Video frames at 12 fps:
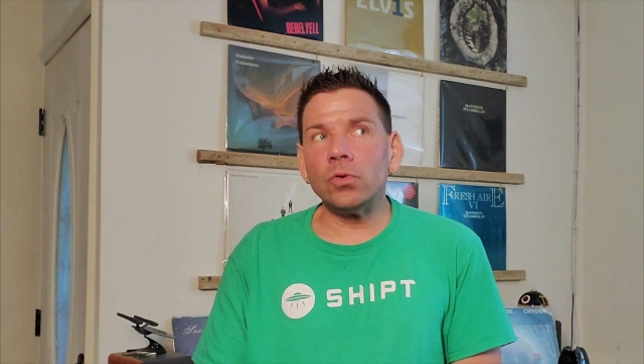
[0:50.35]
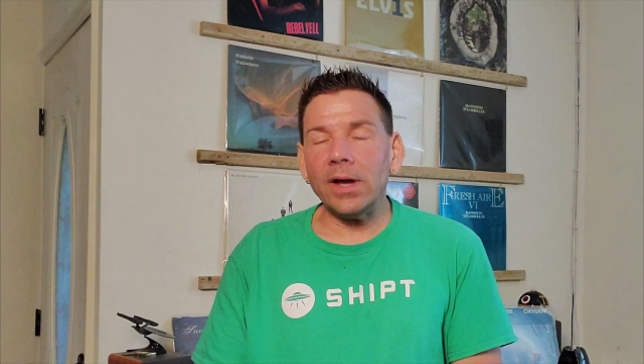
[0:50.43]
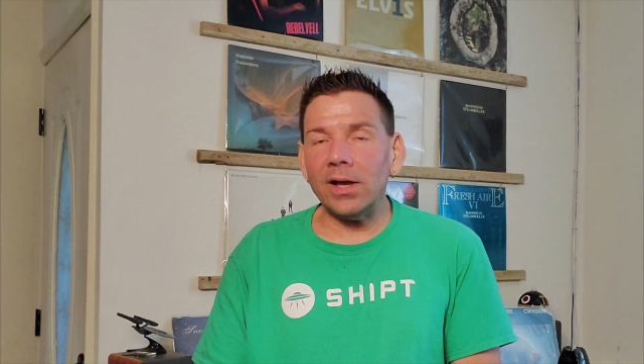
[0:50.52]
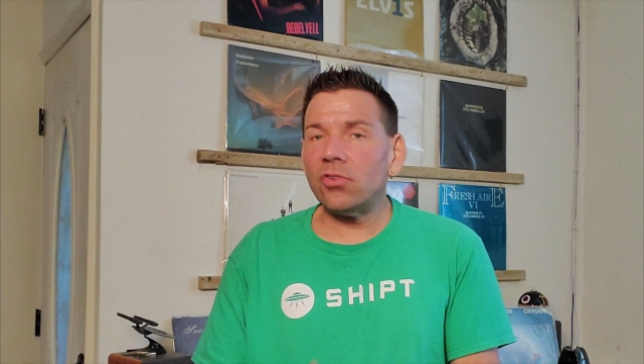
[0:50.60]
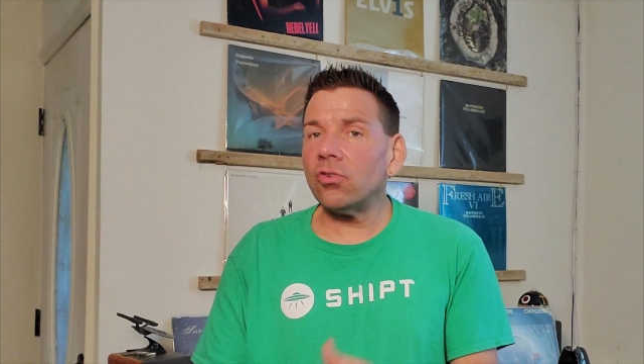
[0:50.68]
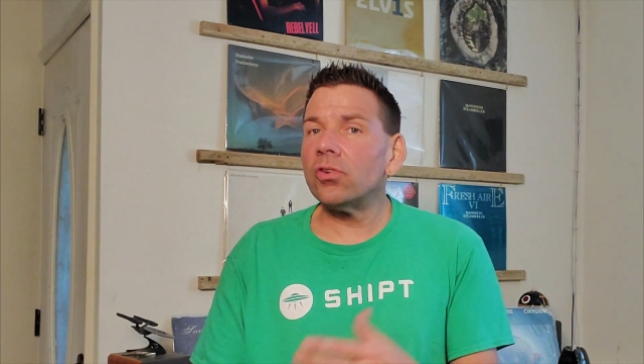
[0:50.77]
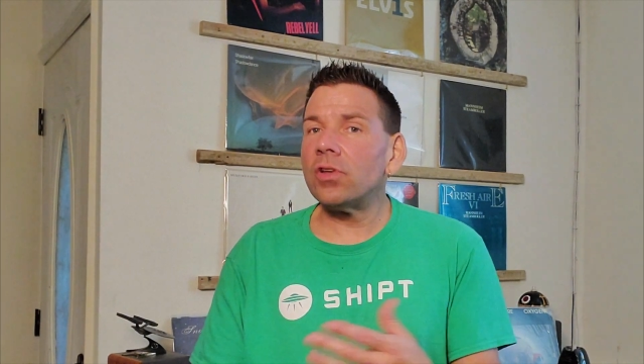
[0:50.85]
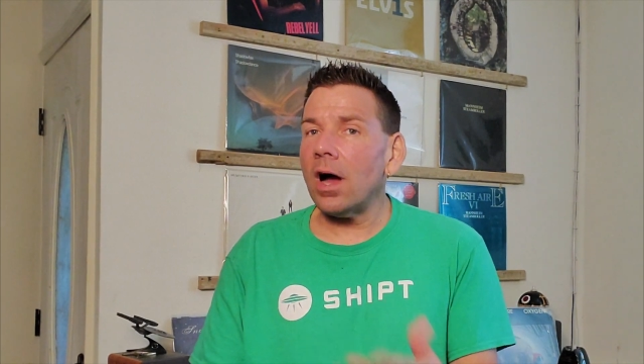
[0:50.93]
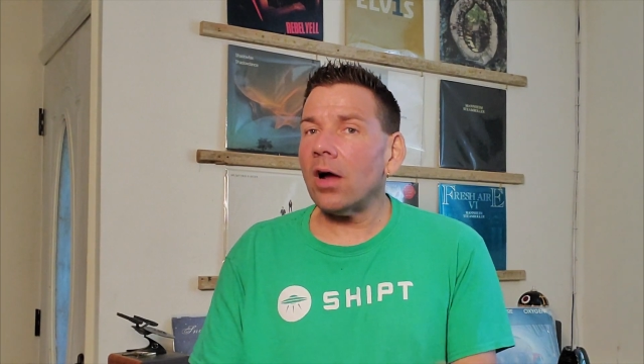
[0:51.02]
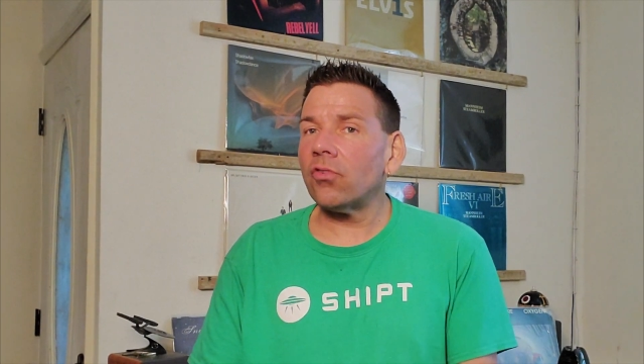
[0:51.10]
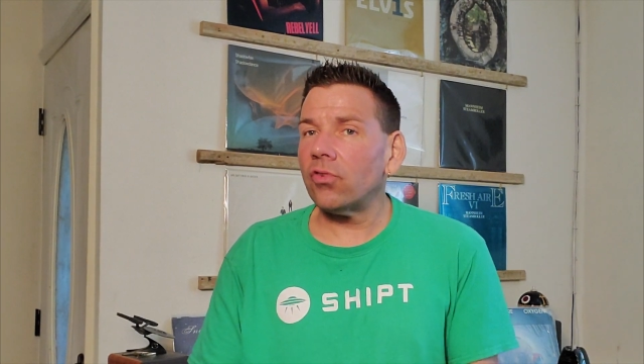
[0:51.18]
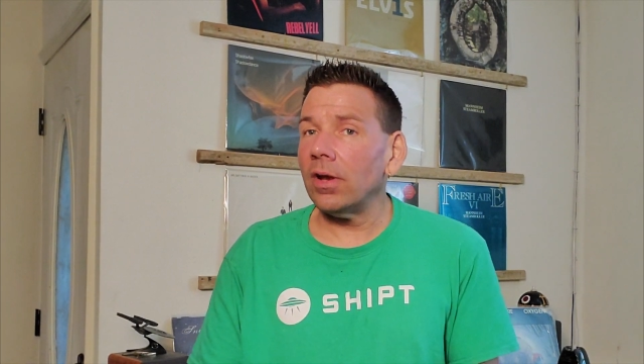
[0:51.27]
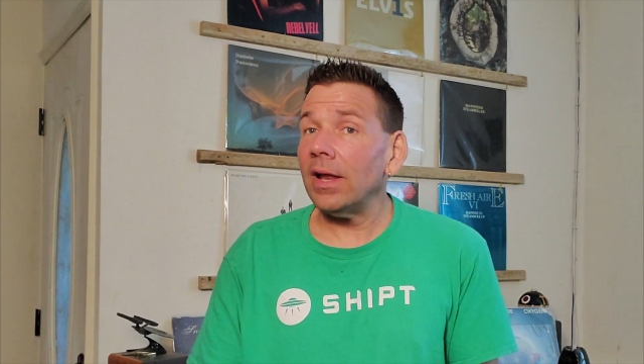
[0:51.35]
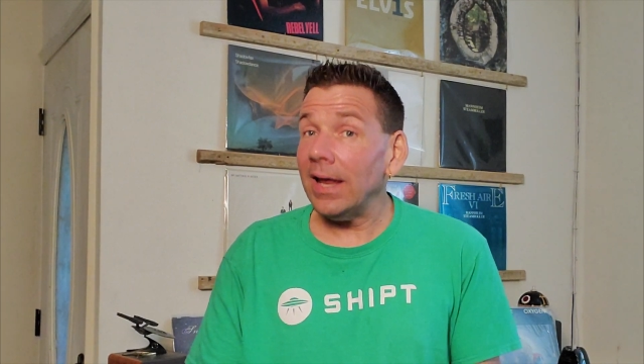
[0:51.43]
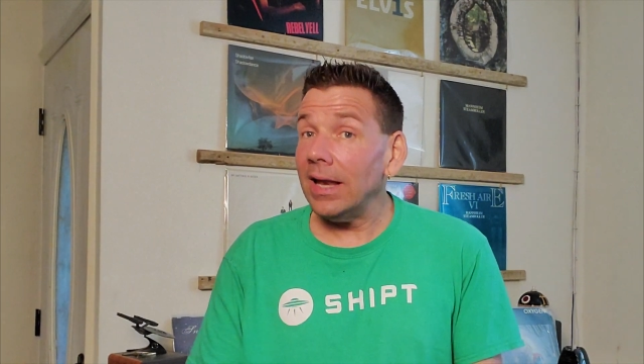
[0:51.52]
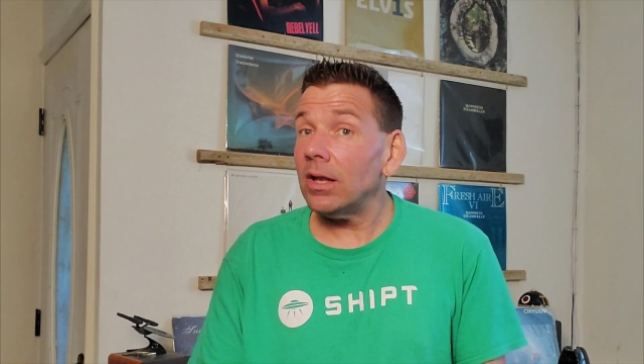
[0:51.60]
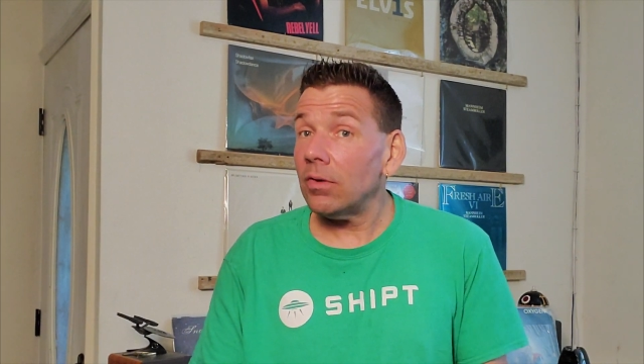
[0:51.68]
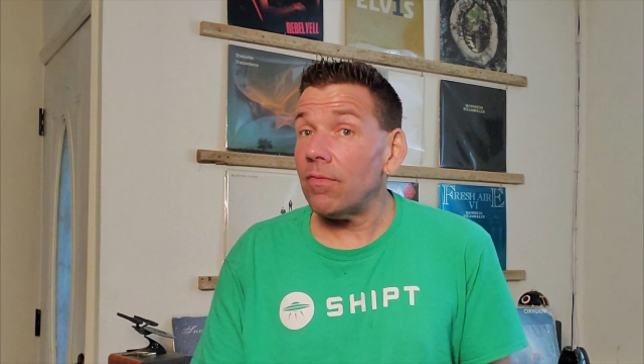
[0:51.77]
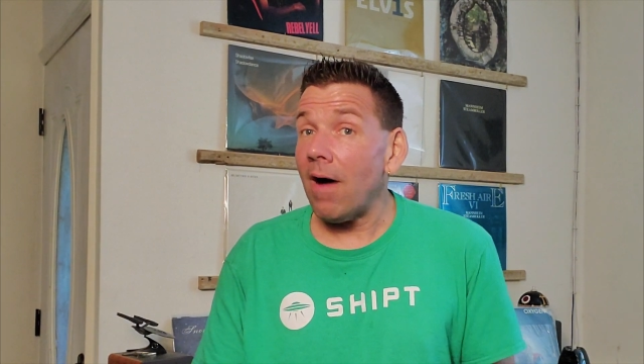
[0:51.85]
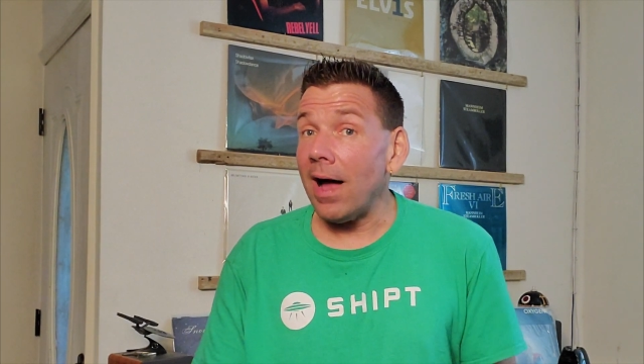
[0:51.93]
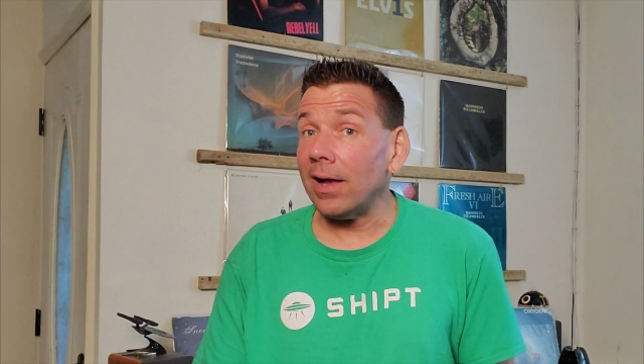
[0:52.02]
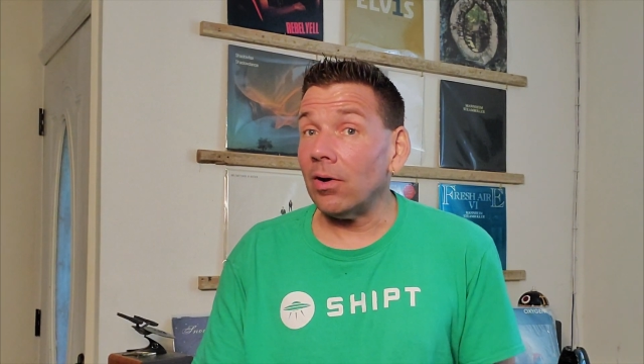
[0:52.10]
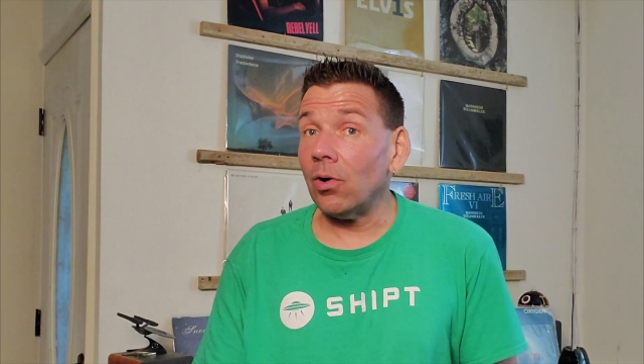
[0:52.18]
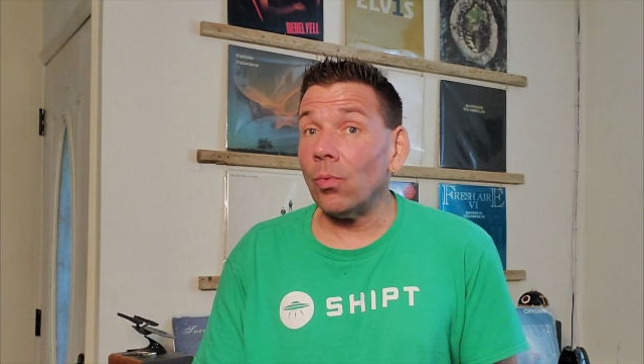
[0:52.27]
introduction into
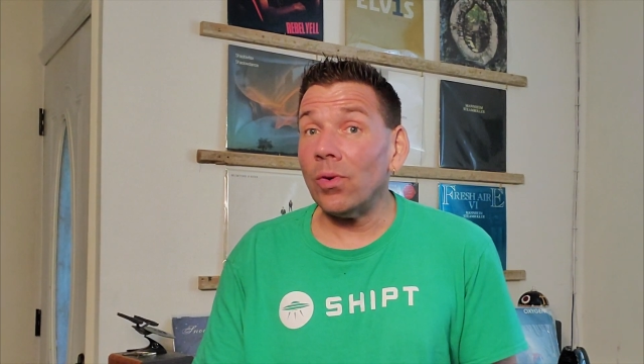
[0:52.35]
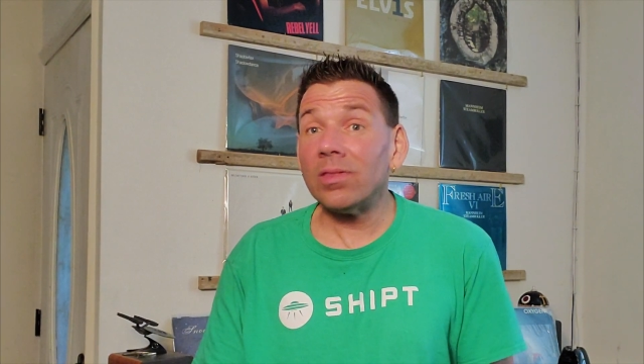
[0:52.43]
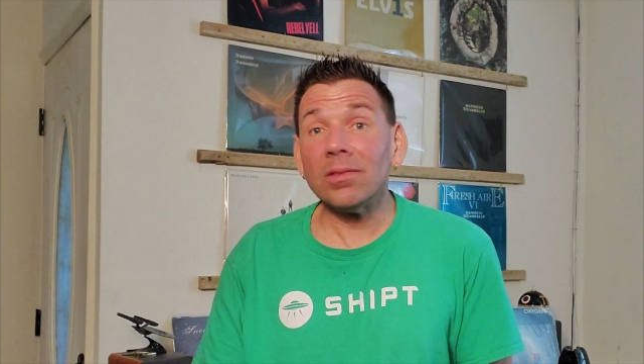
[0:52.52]
vinyl with